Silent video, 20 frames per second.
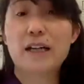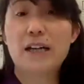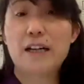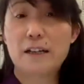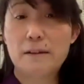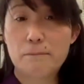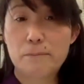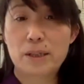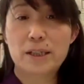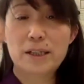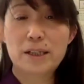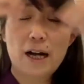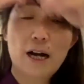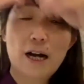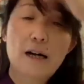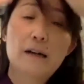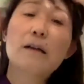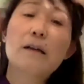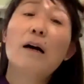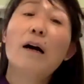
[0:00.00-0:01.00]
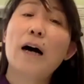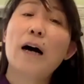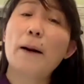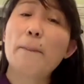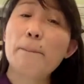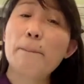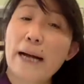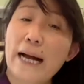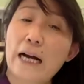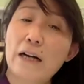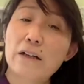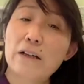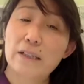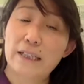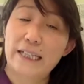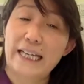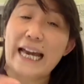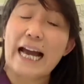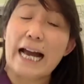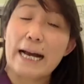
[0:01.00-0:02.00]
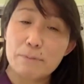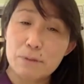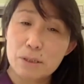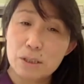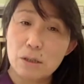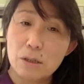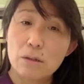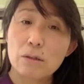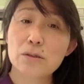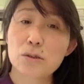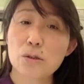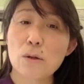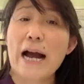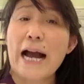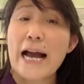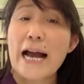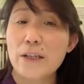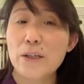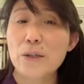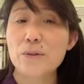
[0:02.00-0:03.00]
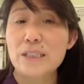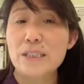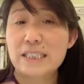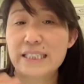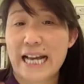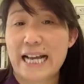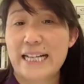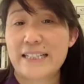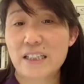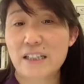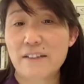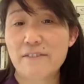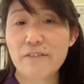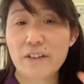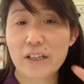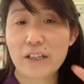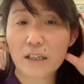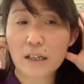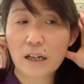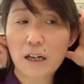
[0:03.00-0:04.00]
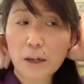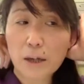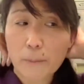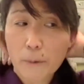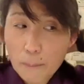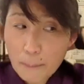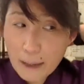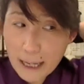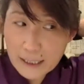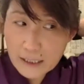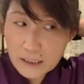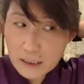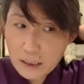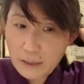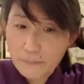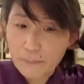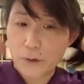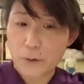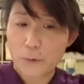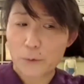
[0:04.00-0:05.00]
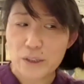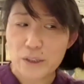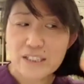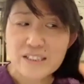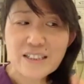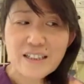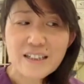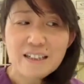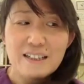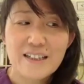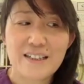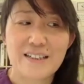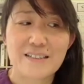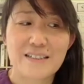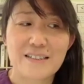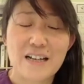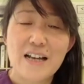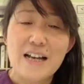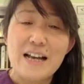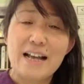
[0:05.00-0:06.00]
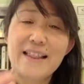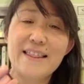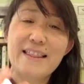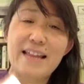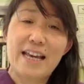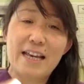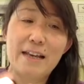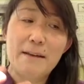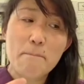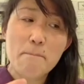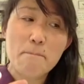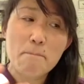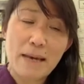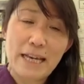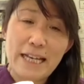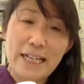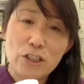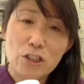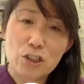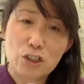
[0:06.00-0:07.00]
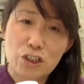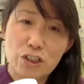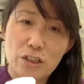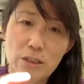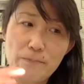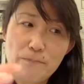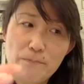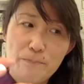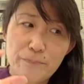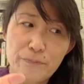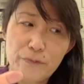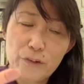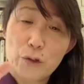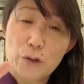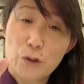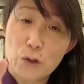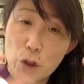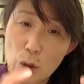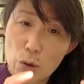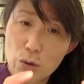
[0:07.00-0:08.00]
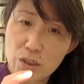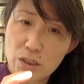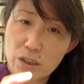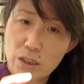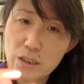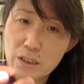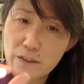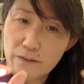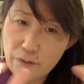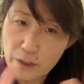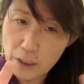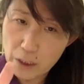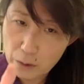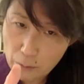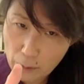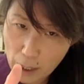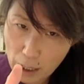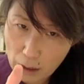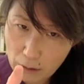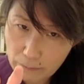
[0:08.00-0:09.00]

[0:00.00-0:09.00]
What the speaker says: then become a powder capsule. So I use scientific herbal medicine. The reason is they measure the dosage very well